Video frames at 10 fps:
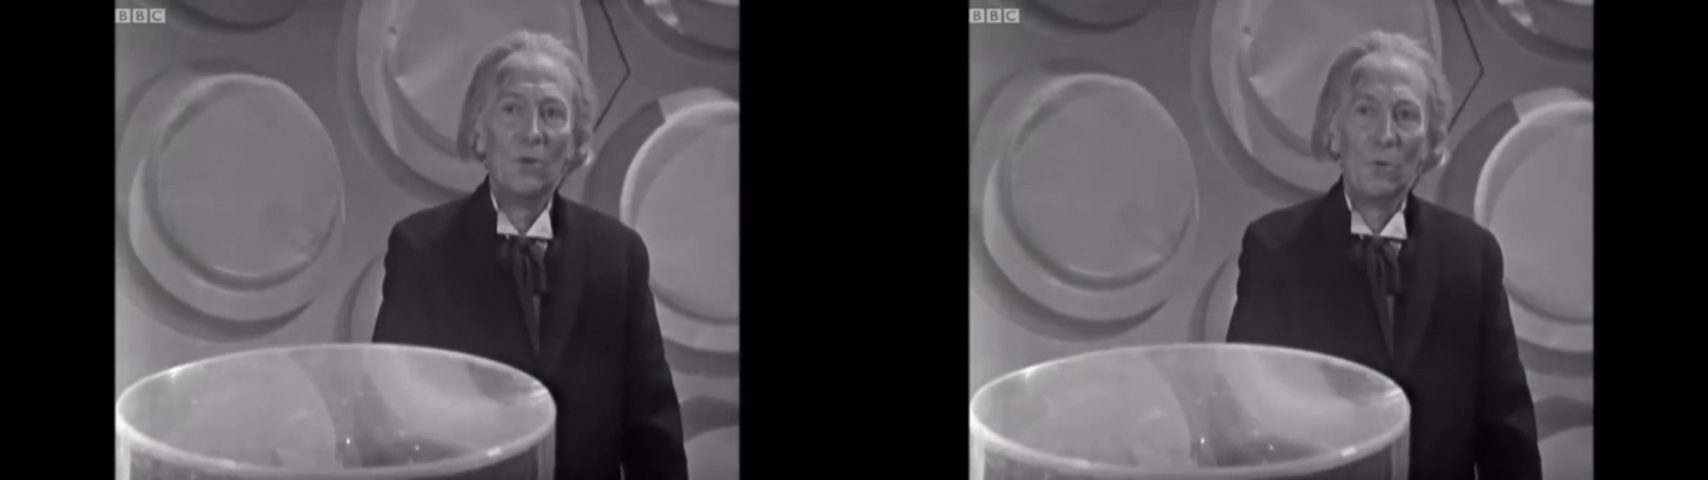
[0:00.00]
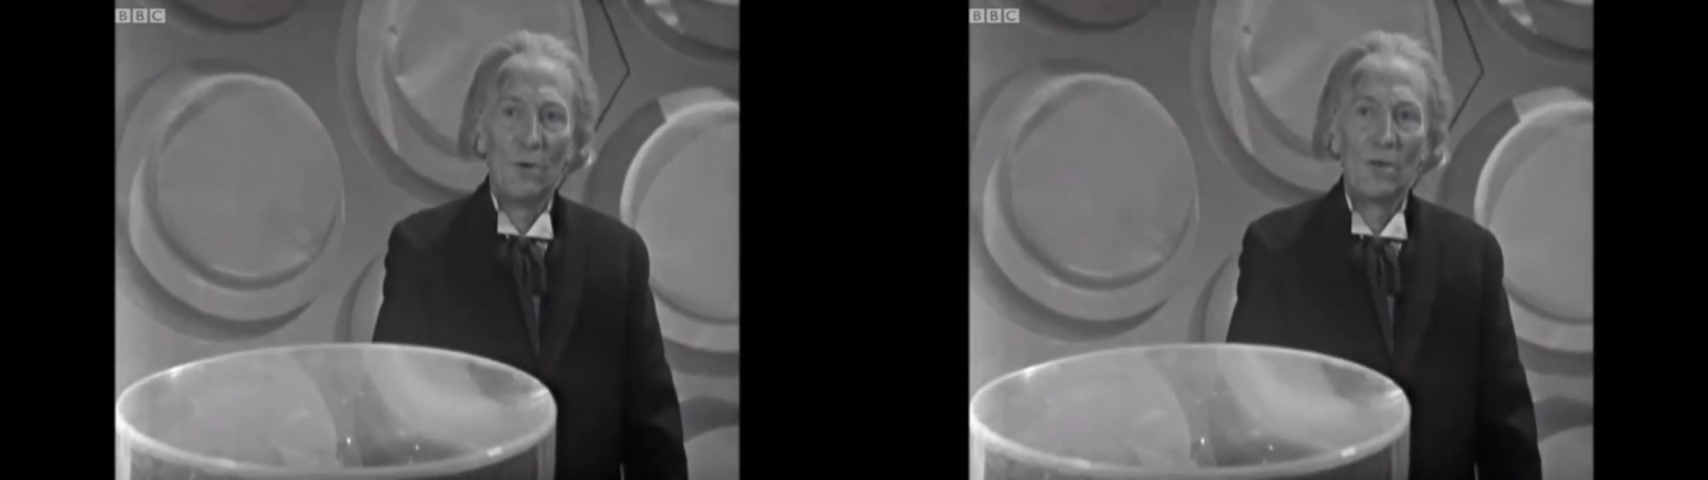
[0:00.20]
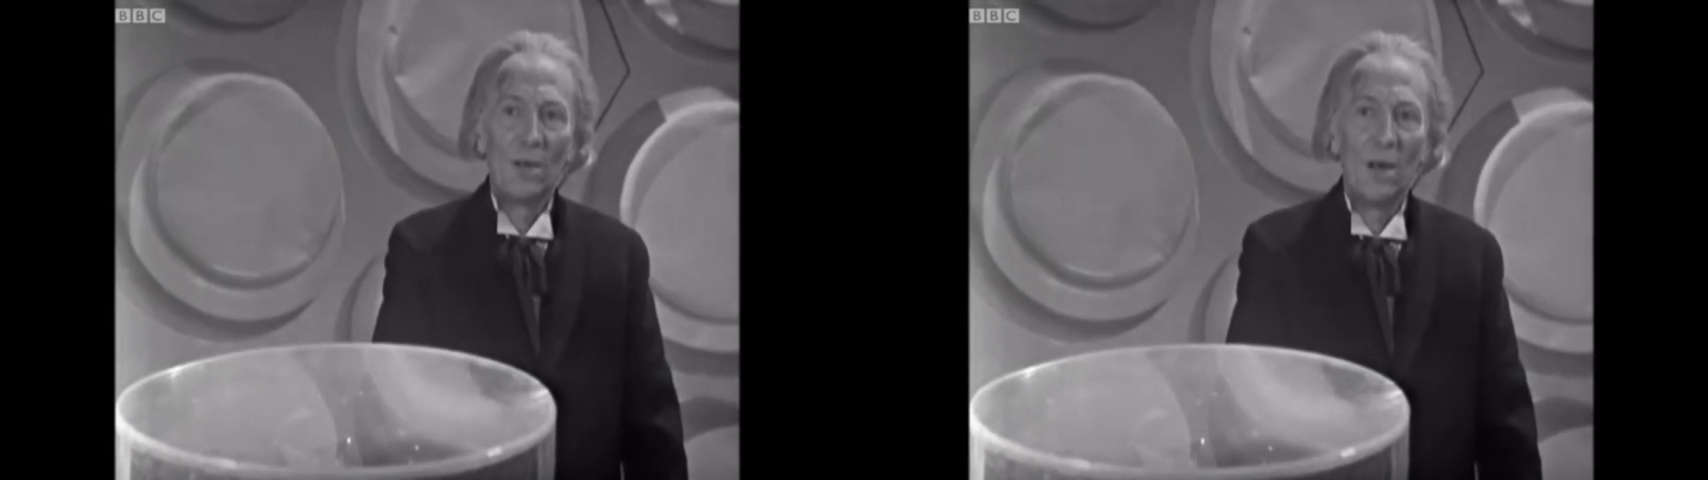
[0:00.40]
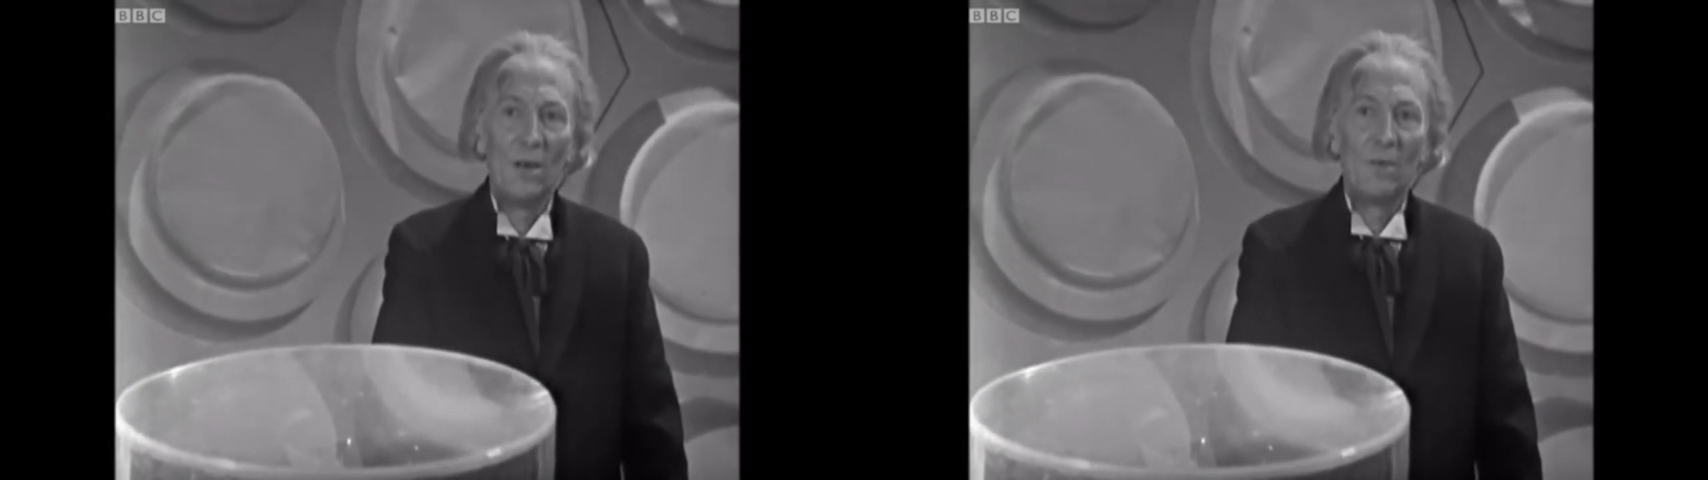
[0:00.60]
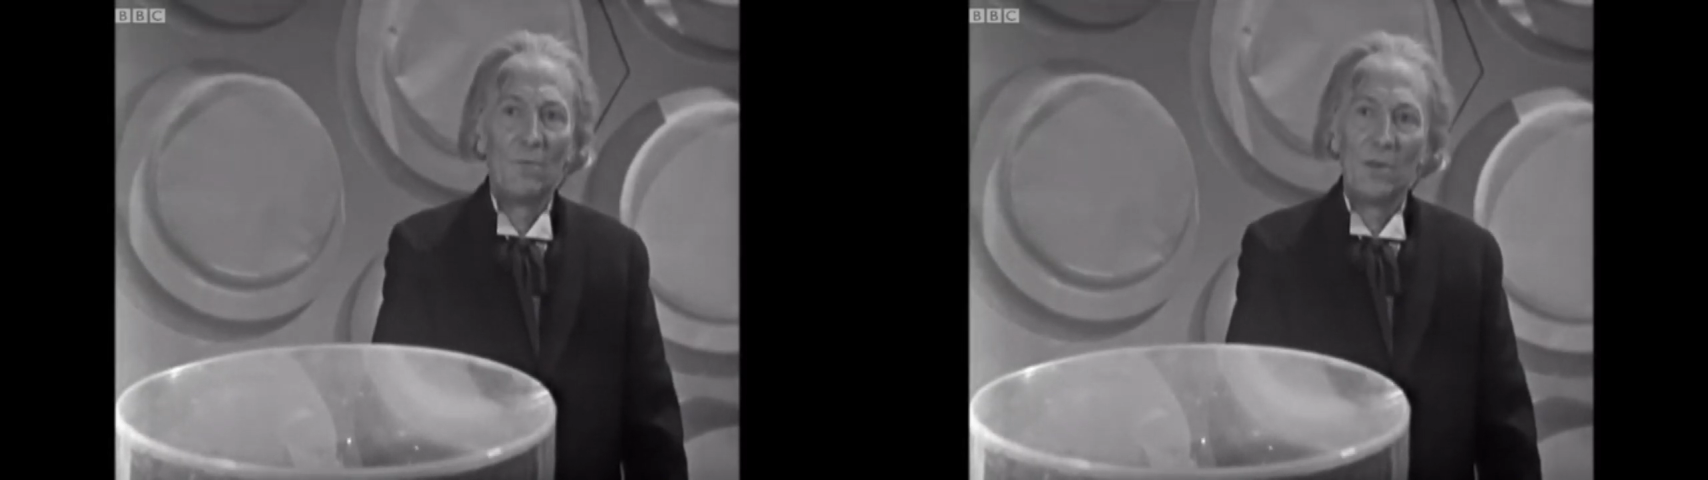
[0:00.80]
The series
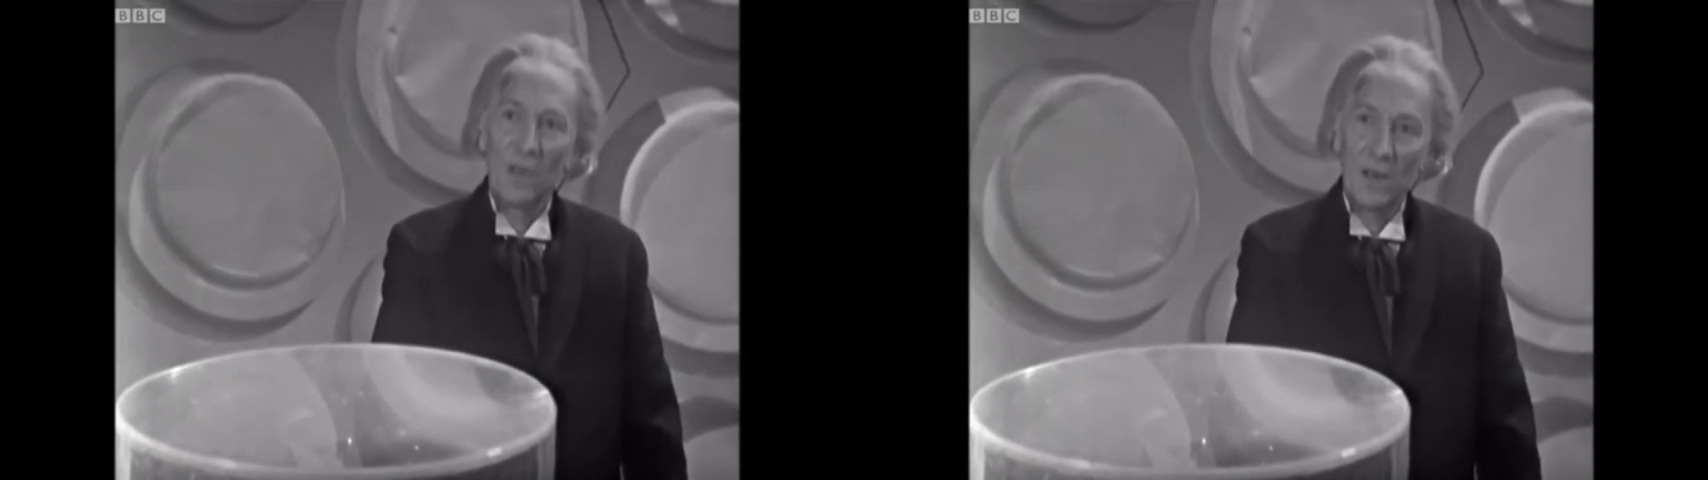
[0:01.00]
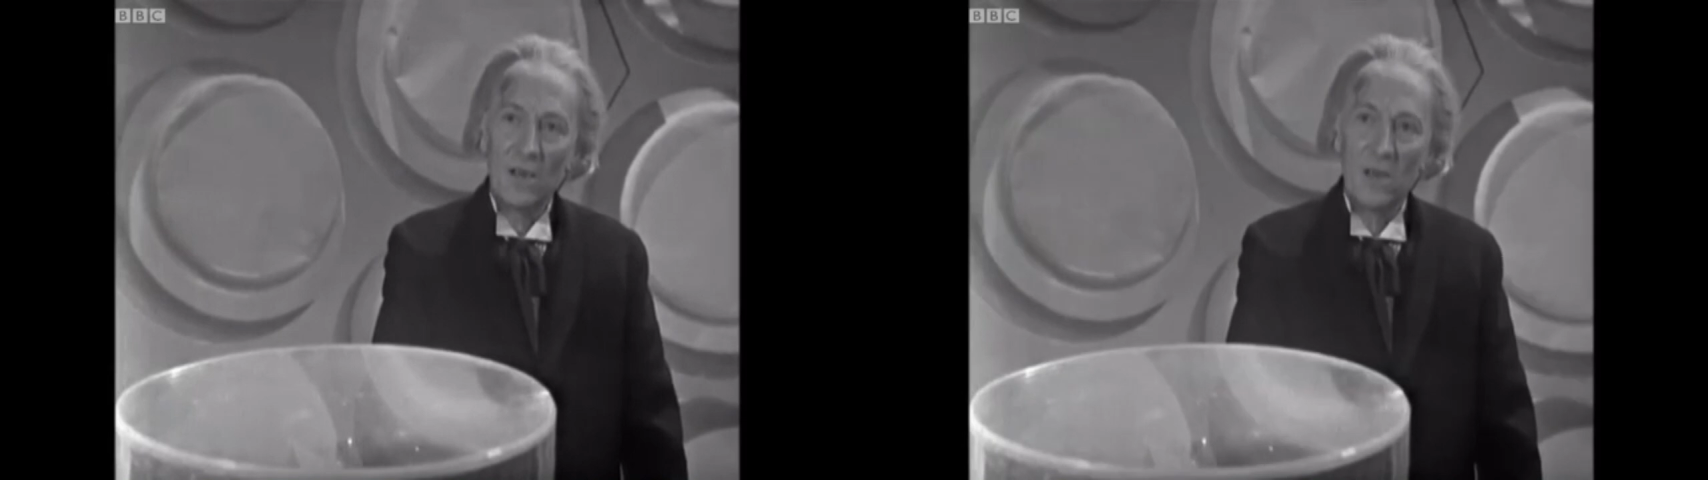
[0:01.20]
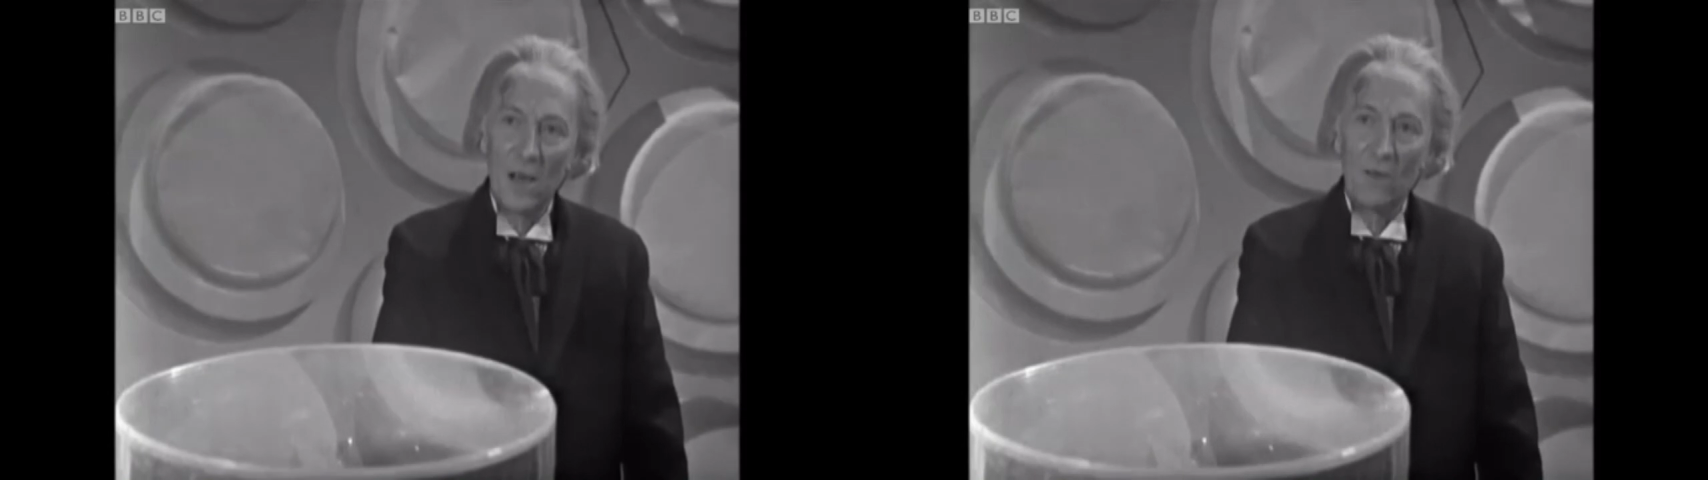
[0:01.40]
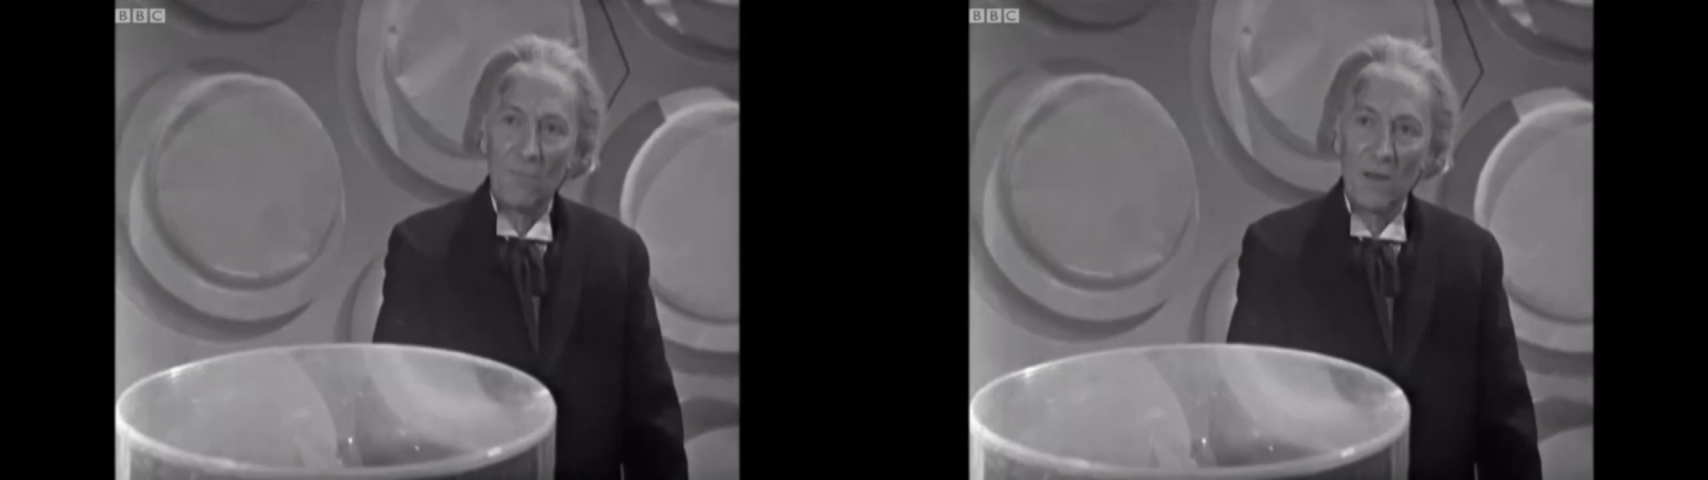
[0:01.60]
was mostly affected